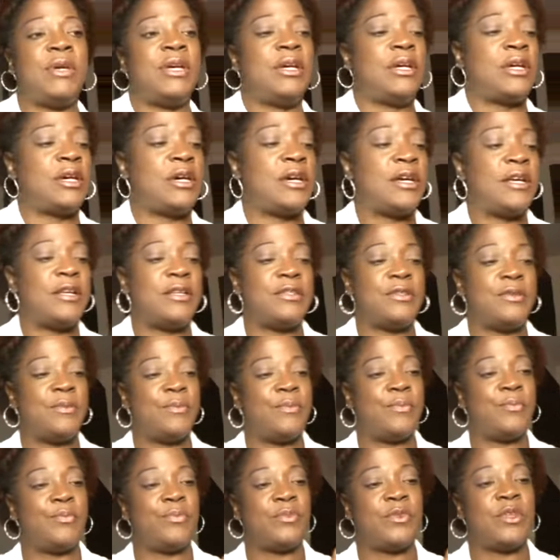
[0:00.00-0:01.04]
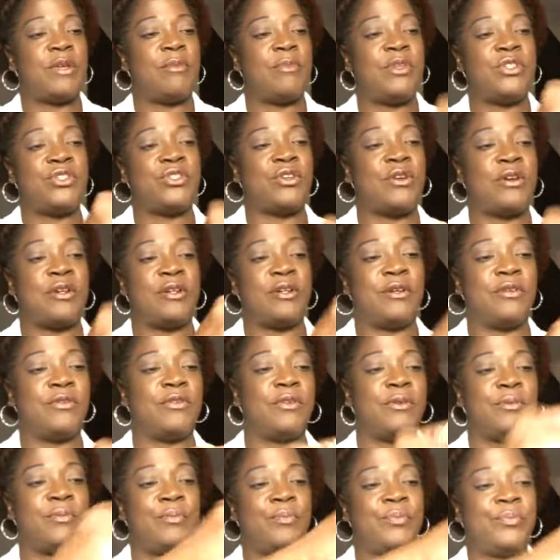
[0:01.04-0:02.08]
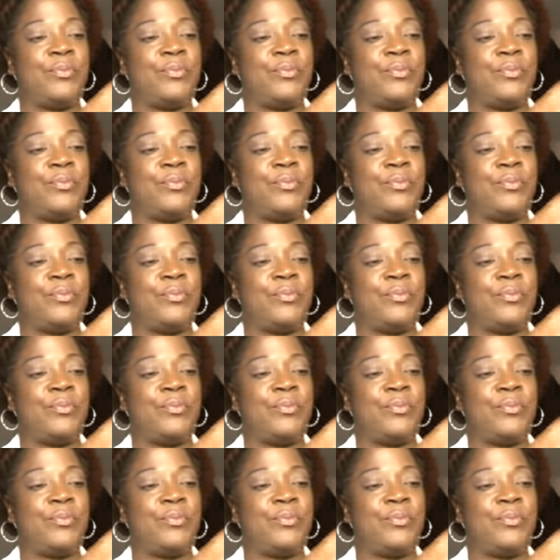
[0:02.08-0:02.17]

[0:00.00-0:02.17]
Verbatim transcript: a minute, guys. Let me start over.